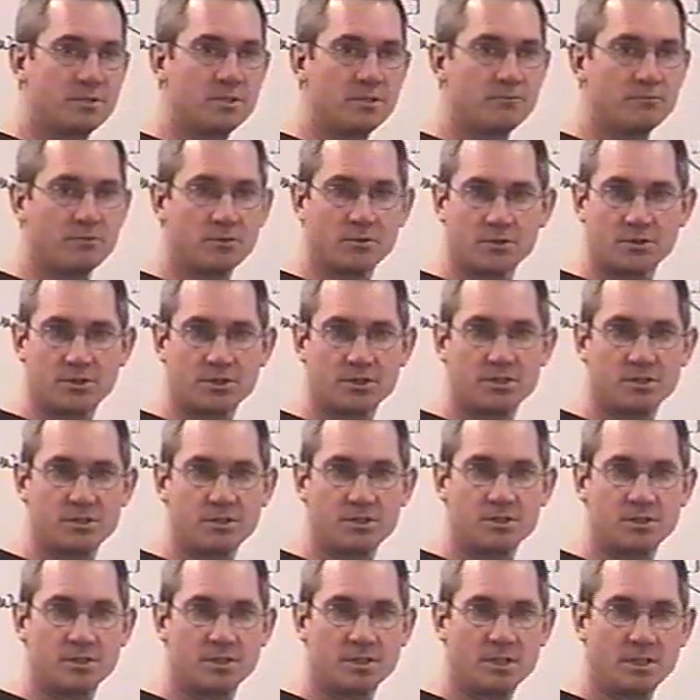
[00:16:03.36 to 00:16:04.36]

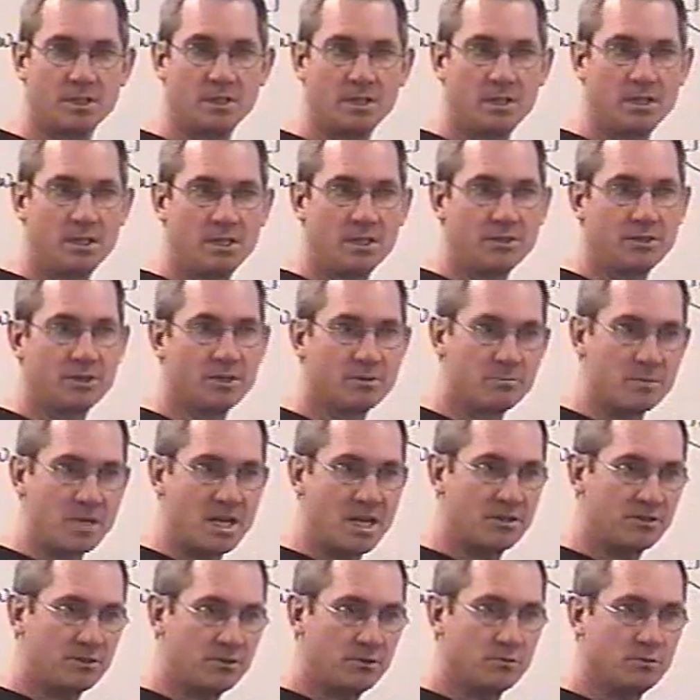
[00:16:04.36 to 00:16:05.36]
verses that
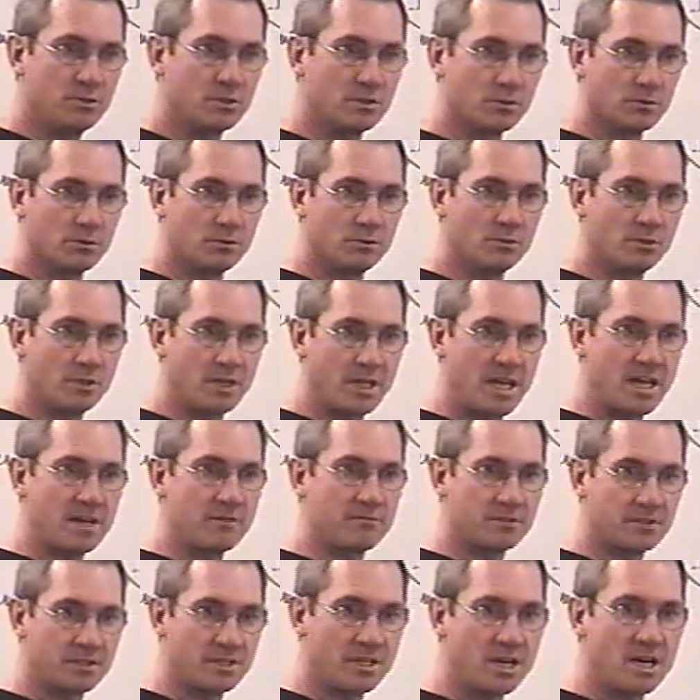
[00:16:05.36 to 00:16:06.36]
Matthew and Luke have in
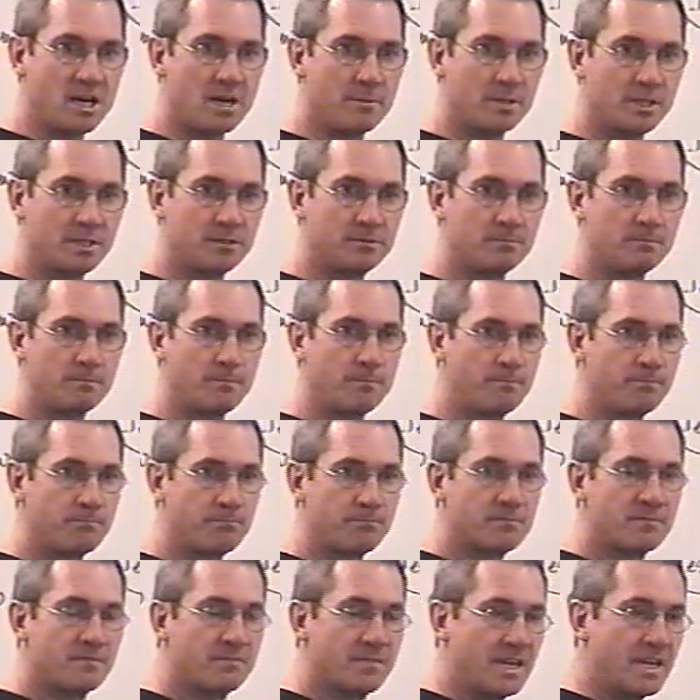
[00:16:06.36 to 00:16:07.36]
common,
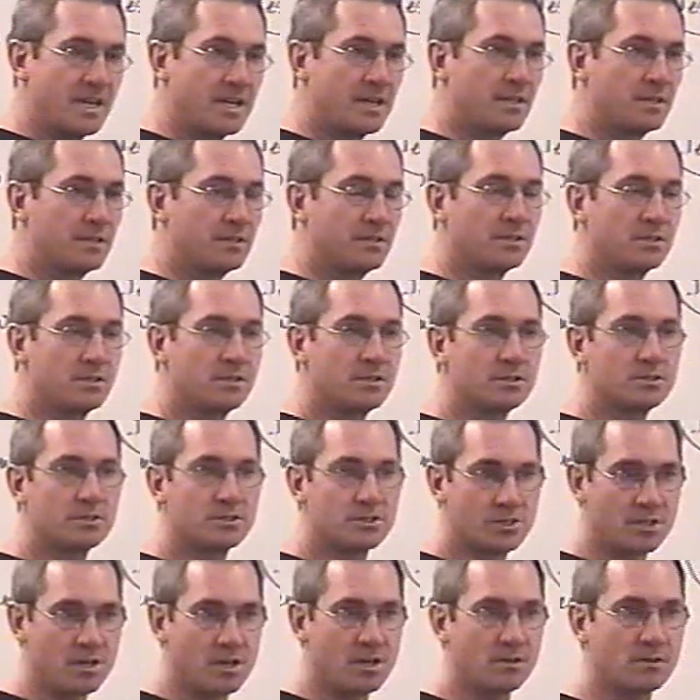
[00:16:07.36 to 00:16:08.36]
and
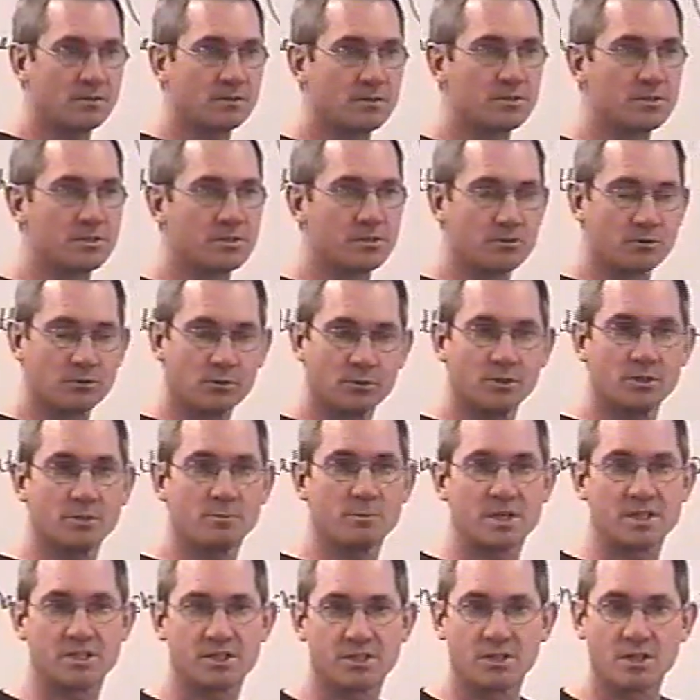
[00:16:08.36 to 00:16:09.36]
scholars, including
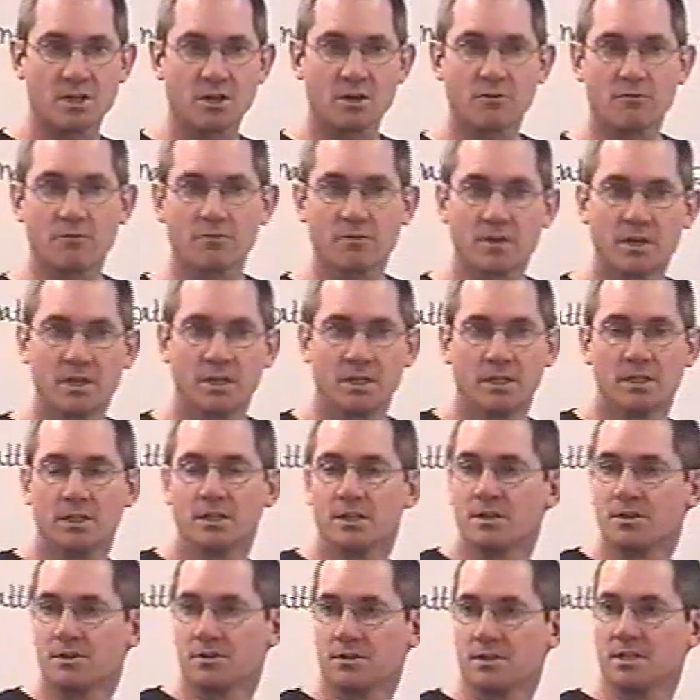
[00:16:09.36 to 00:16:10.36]
myself,
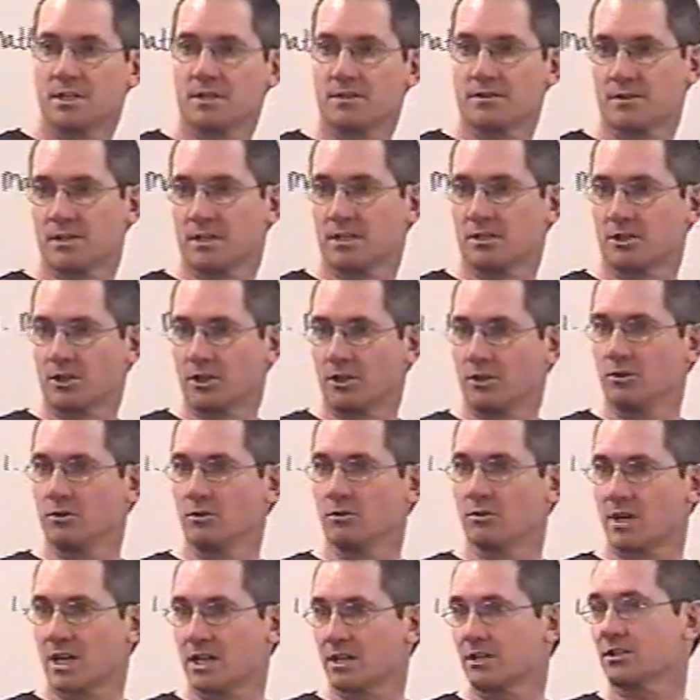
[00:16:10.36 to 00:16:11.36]
think that Q
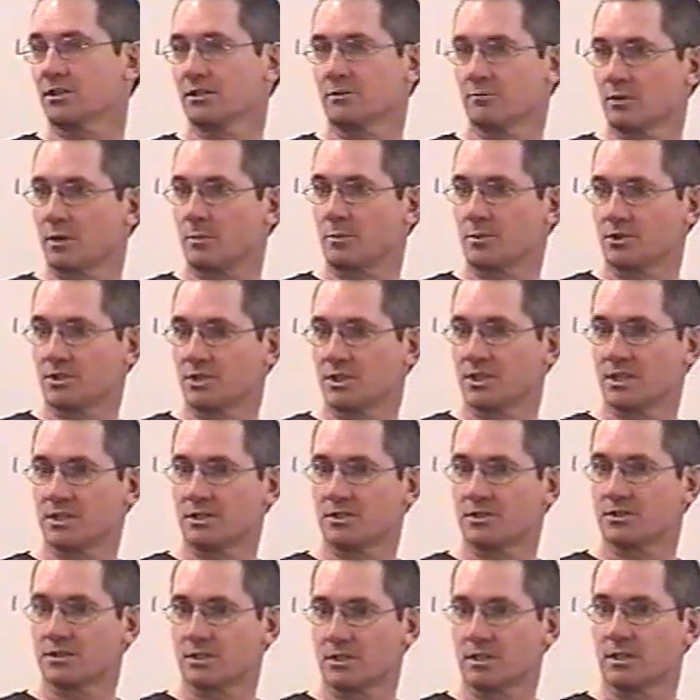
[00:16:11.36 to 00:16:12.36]
actually represents
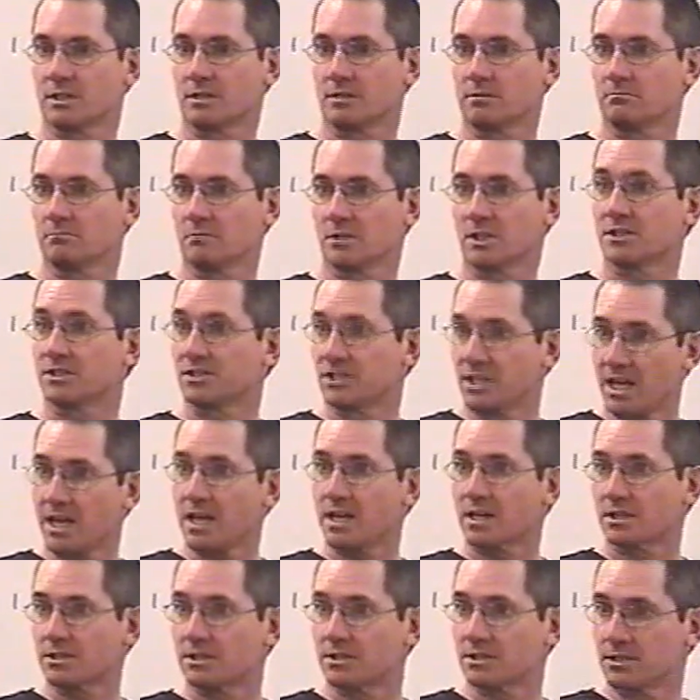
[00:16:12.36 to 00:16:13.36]
a, a
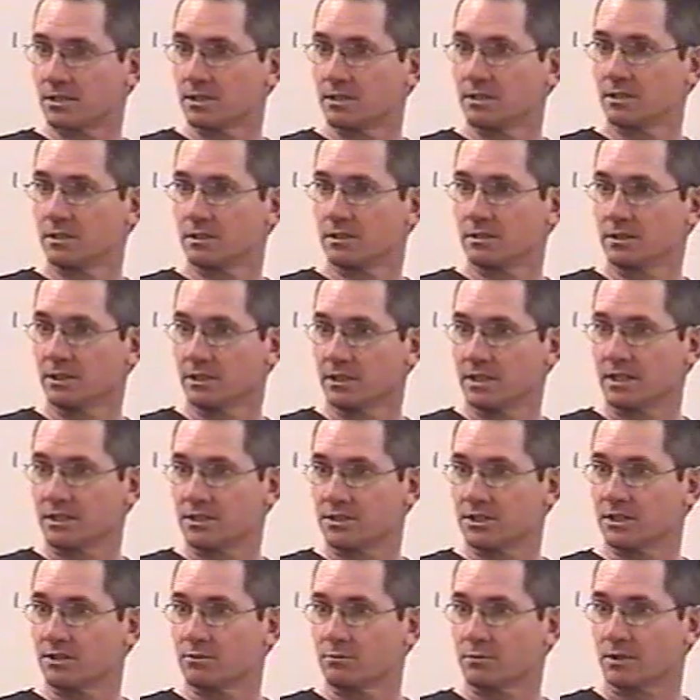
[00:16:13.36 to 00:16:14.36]
text in
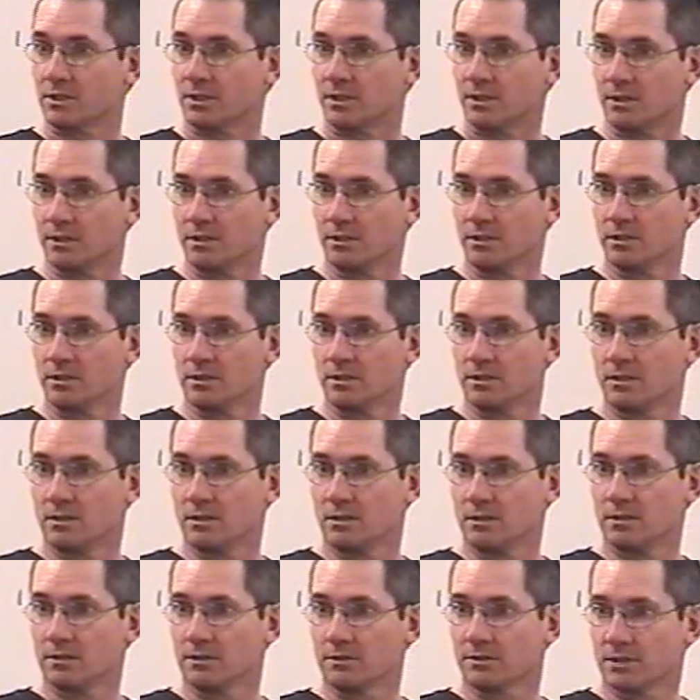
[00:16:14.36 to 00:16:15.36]
antiquity
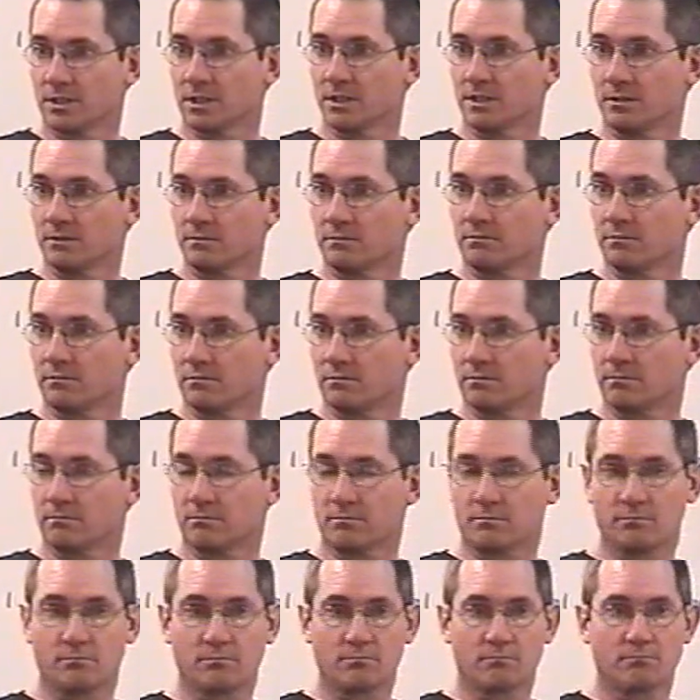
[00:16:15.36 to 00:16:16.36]
that
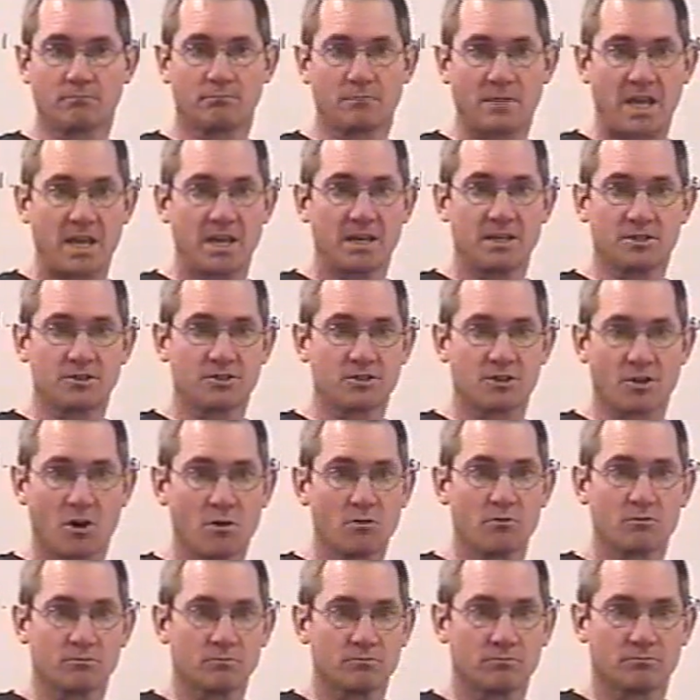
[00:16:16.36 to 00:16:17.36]
had its
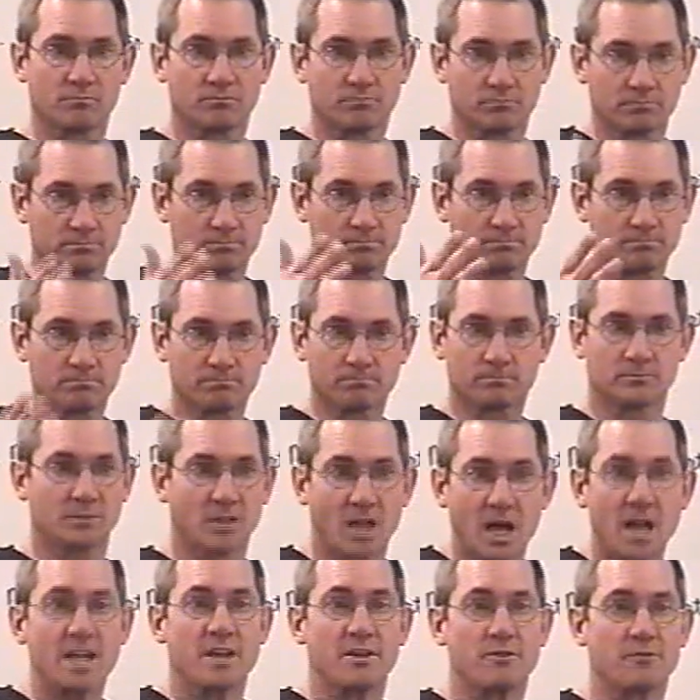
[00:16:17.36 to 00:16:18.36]
own
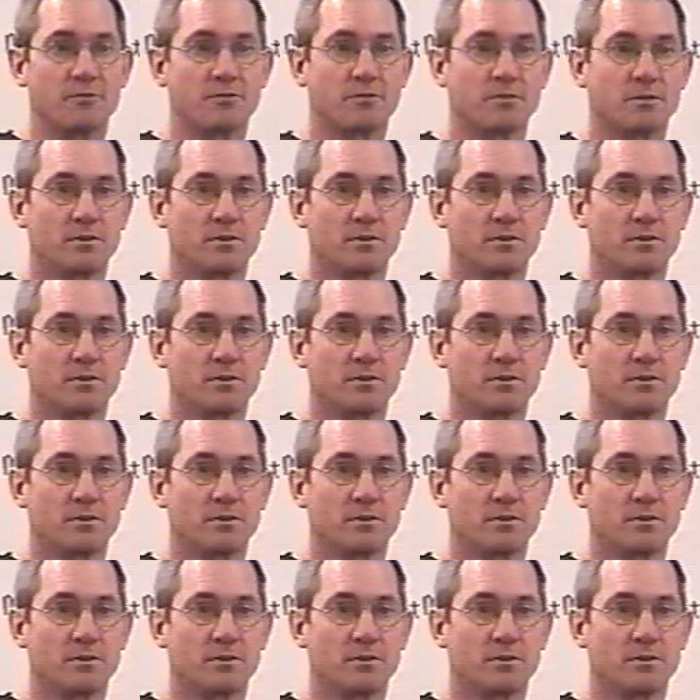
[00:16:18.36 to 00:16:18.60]
life.